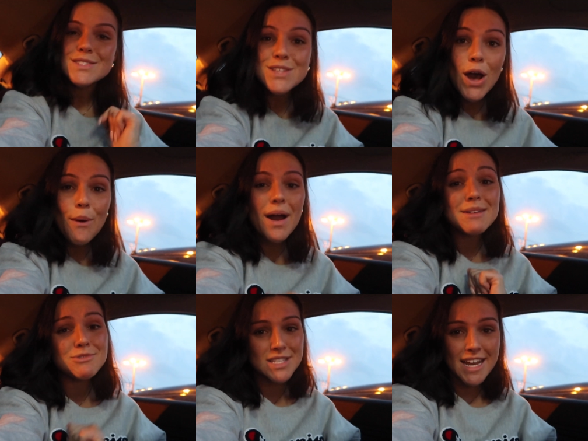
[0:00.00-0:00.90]
So
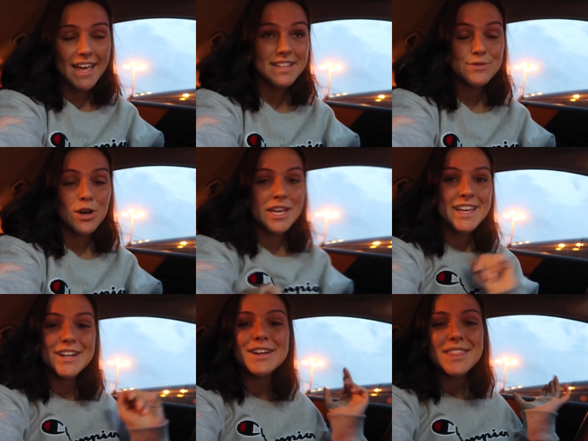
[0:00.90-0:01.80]
I'm just gonna end this vlog
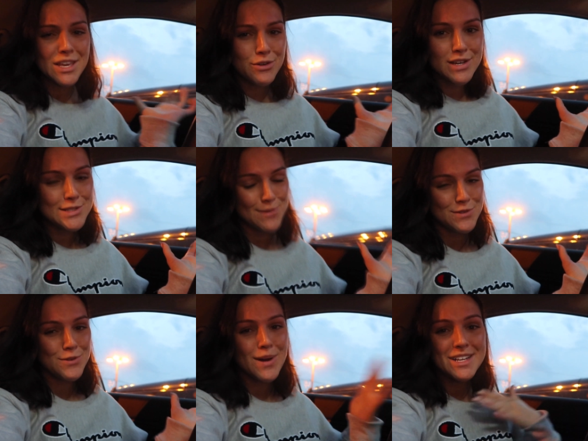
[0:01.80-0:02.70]
here. Thank you guys so much for